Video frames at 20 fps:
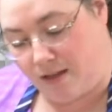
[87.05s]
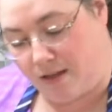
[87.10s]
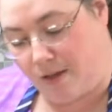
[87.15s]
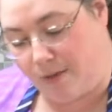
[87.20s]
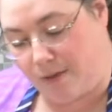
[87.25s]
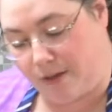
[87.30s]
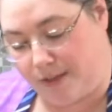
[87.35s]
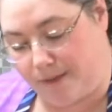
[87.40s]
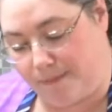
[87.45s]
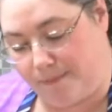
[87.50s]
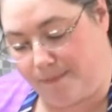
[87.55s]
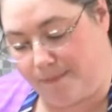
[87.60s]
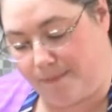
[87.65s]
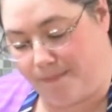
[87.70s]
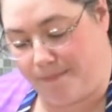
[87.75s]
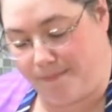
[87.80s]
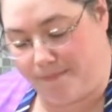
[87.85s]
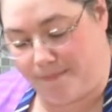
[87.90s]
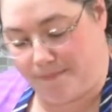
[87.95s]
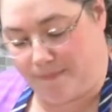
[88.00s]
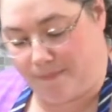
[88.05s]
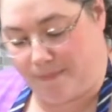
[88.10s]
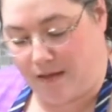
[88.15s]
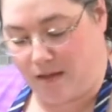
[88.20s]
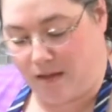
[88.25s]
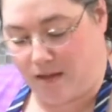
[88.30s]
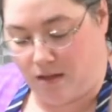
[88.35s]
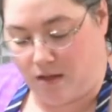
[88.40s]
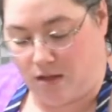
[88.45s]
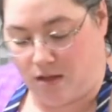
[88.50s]
There you go.
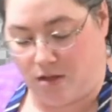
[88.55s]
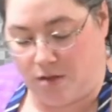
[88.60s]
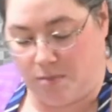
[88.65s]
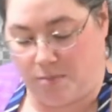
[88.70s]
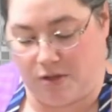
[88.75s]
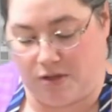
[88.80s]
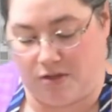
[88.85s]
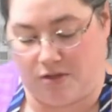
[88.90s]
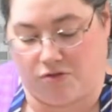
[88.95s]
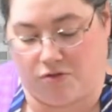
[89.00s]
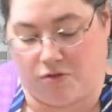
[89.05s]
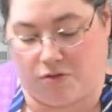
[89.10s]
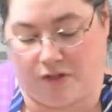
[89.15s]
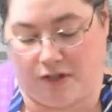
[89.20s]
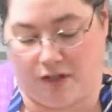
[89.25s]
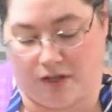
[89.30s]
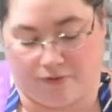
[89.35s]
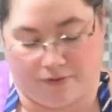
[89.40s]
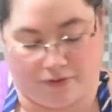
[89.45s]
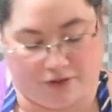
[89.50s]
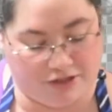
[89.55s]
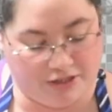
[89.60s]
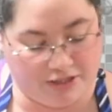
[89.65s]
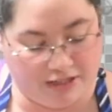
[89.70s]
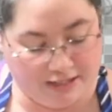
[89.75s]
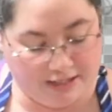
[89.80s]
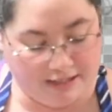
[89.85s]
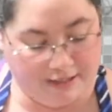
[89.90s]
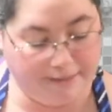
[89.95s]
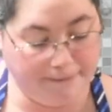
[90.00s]
Put this over here for a
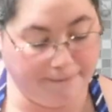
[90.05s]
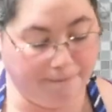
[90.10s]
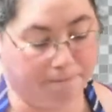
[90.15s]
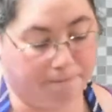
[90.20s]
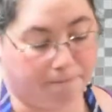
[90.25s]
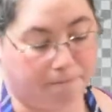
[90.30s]
second.